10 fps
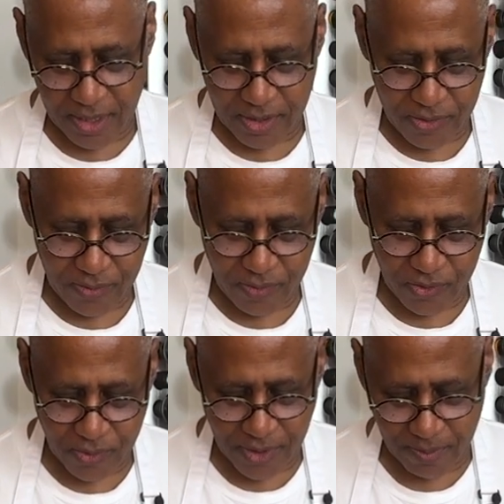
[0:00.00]
to
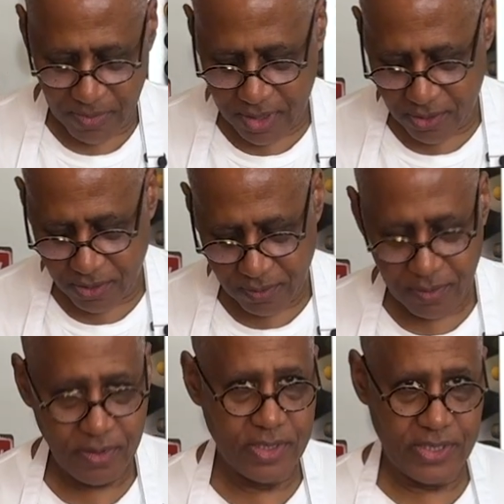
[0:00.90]
enjoy a meal
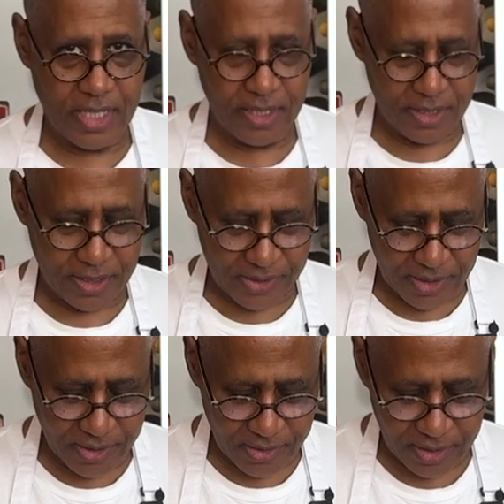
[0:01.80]
this holiday
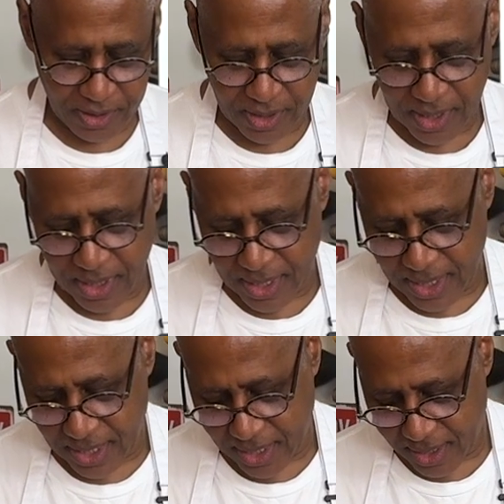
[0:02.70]
season,
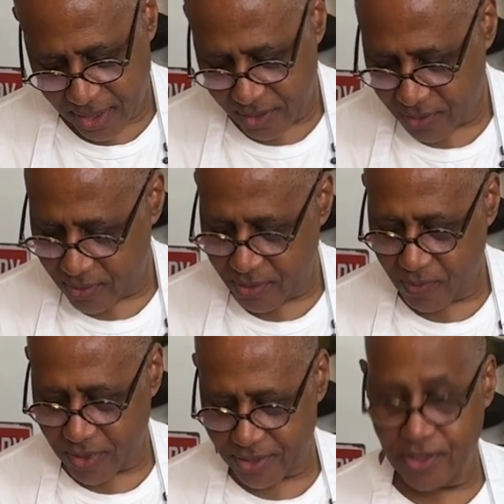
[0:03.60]
and you want to